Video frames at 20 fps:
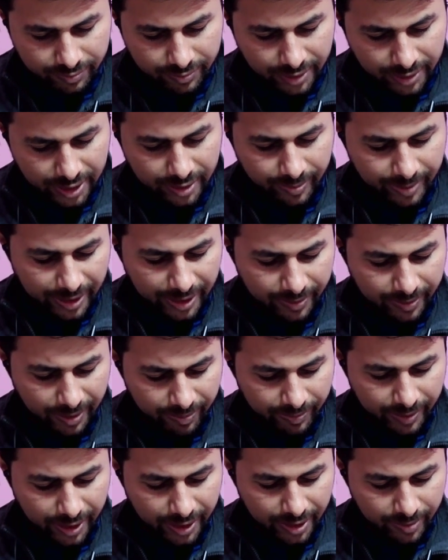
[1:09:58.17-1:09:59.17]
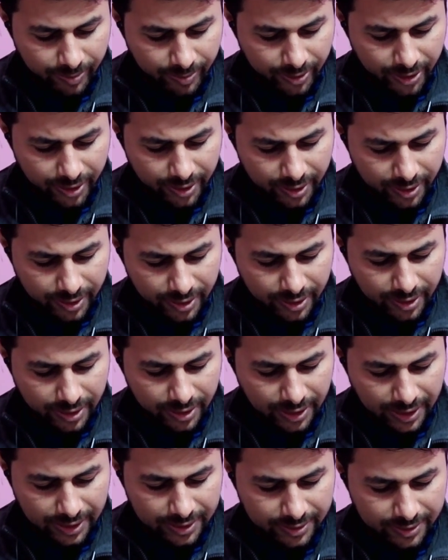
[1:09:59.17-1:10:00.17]
multiplied by P upon
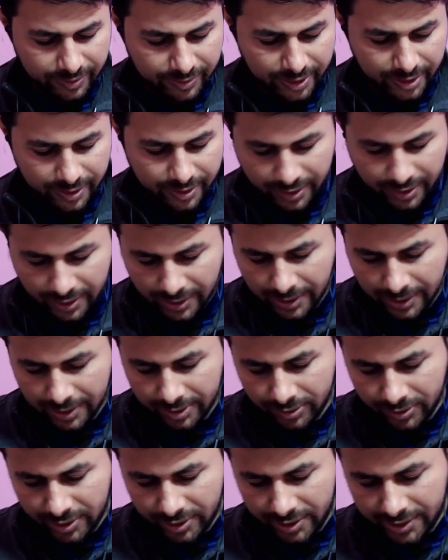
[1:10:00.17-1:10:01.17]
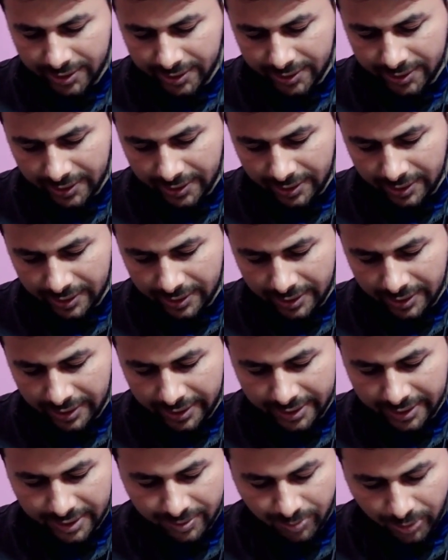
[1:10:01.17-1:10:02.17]
R square. So this is
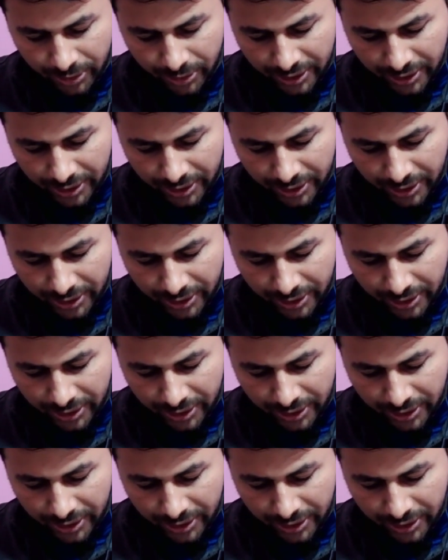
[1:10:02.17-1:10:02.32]
electric